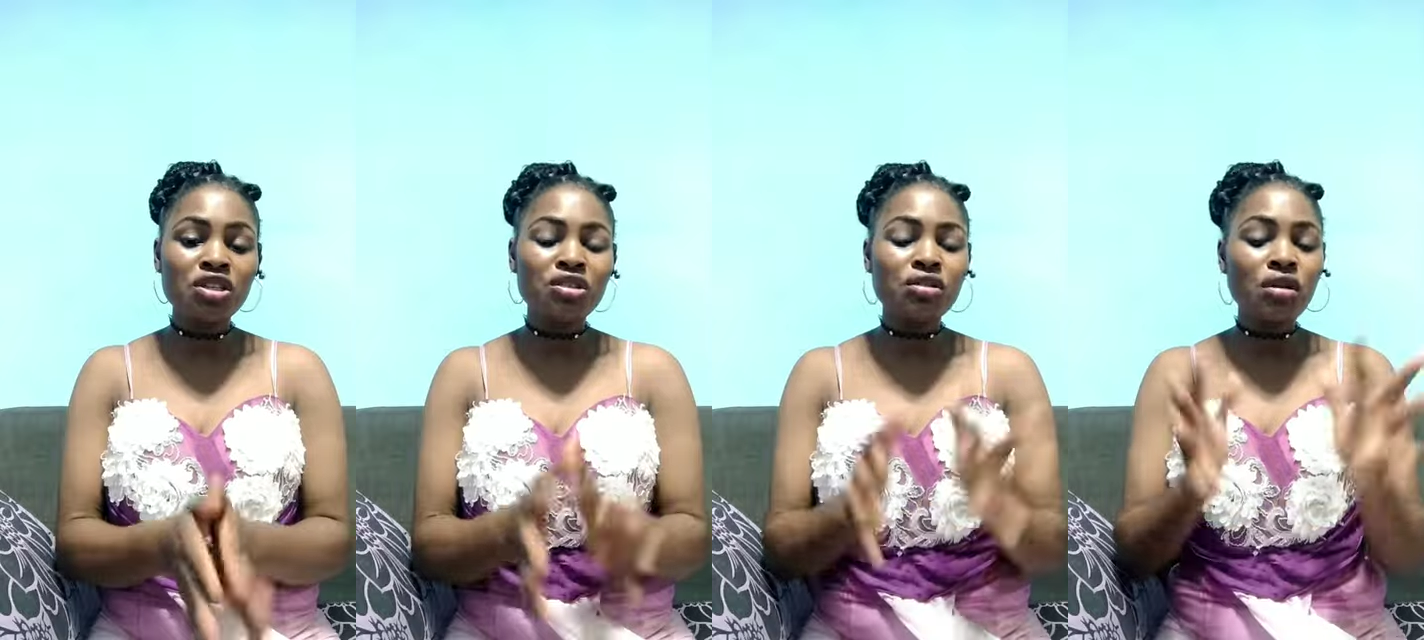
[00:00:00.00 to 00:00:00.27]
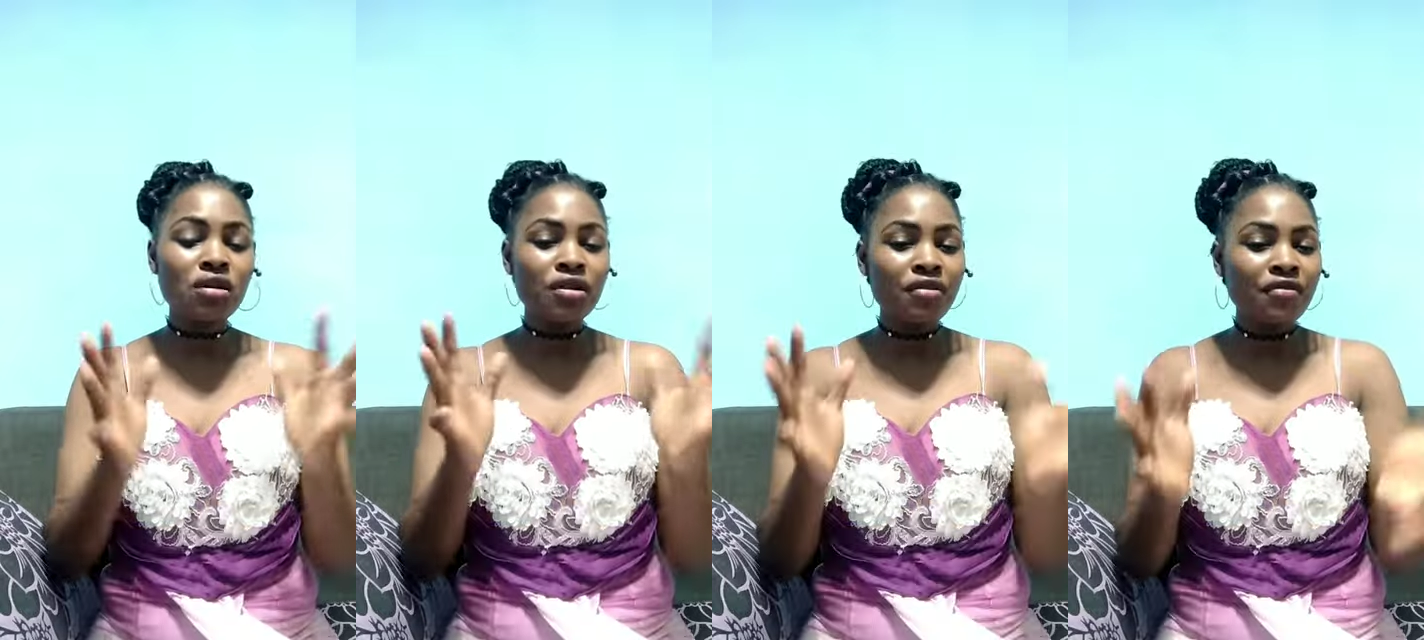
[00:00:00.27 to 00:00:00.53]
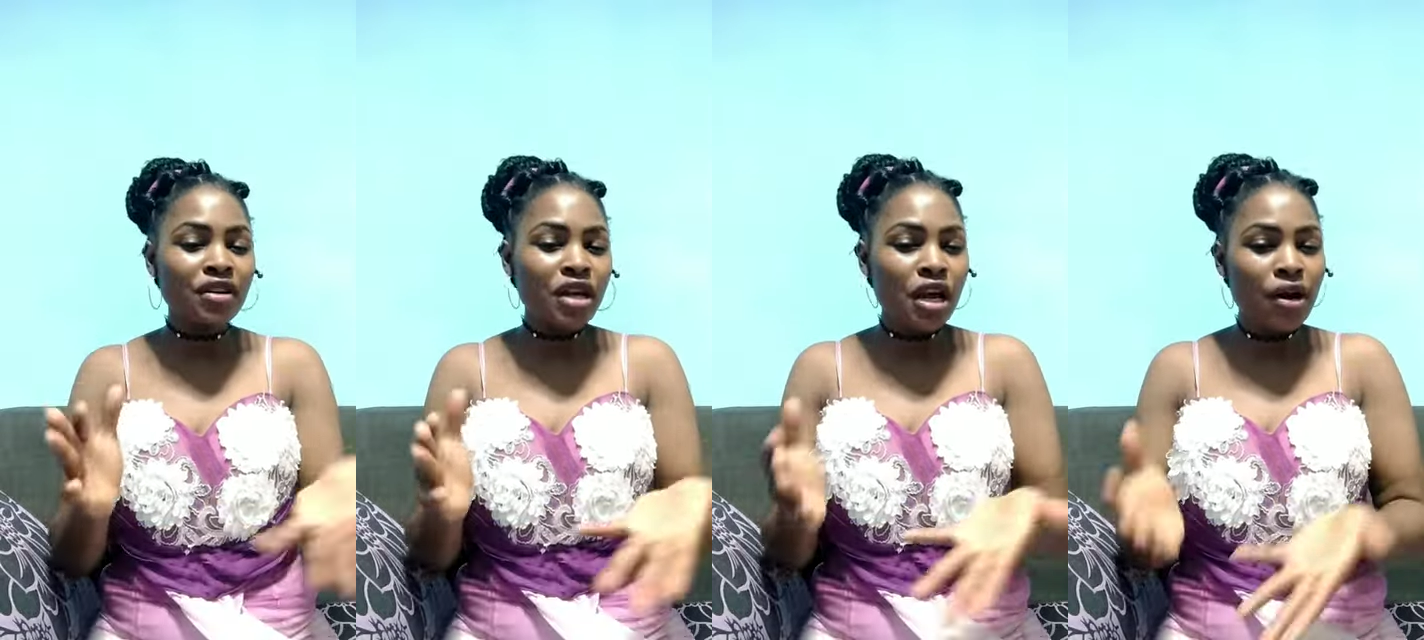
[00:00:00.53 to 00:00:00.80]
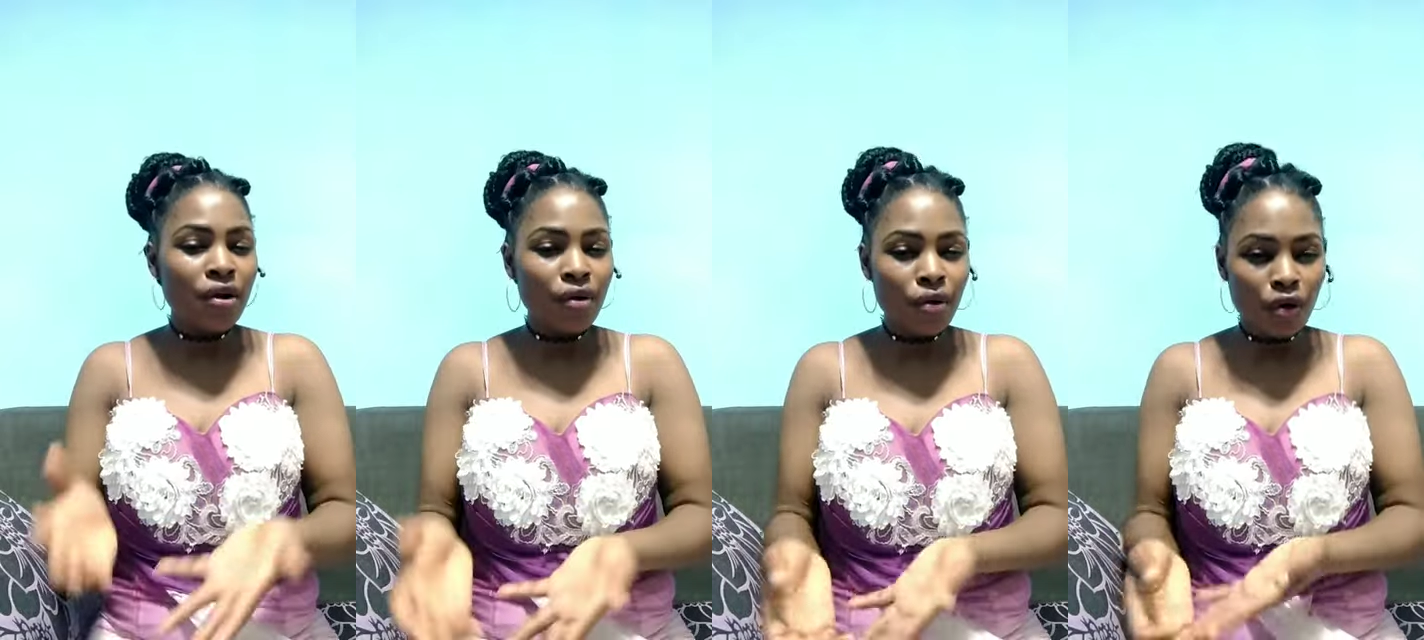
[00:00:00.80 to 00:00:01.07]
is not even
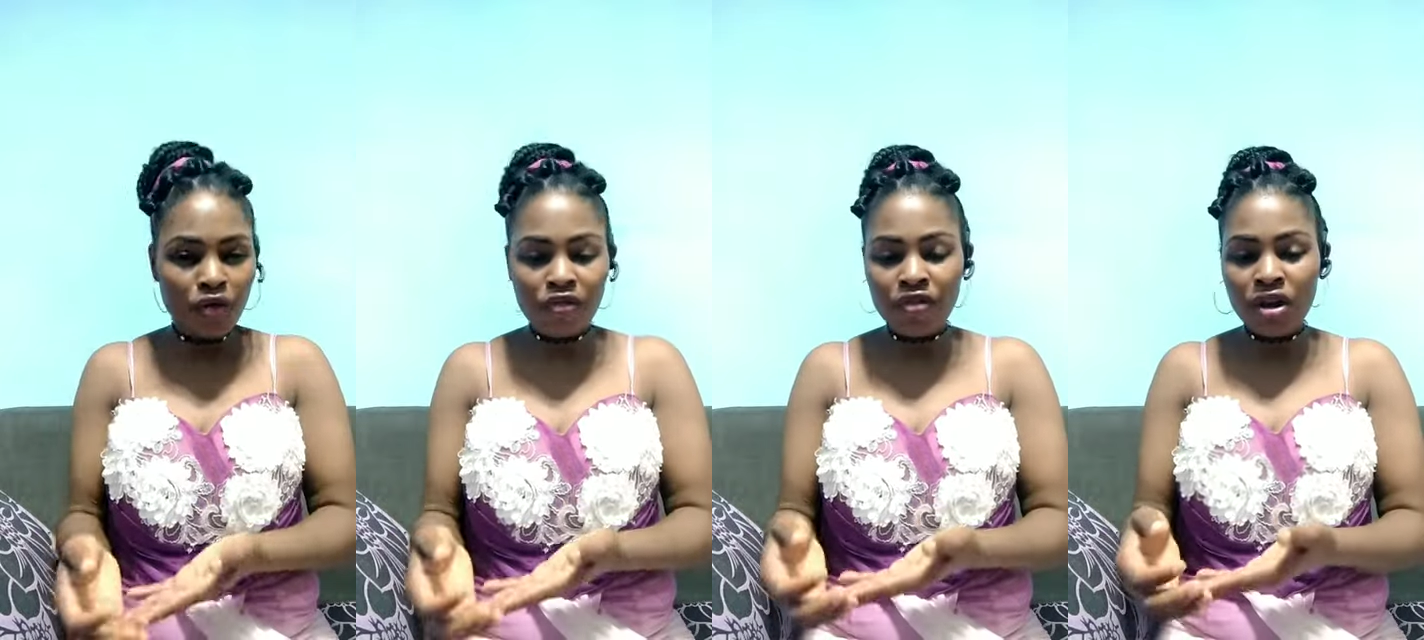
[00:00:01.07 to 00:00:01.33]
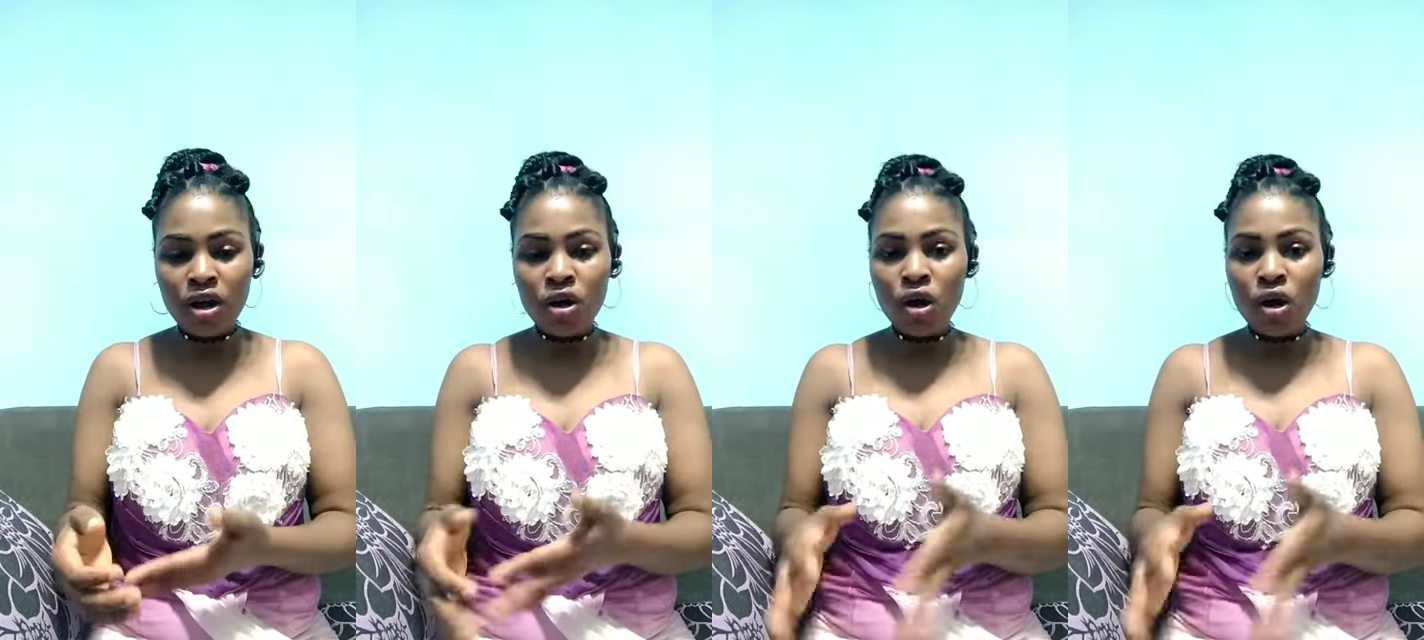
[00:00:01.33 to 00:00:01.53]
enough,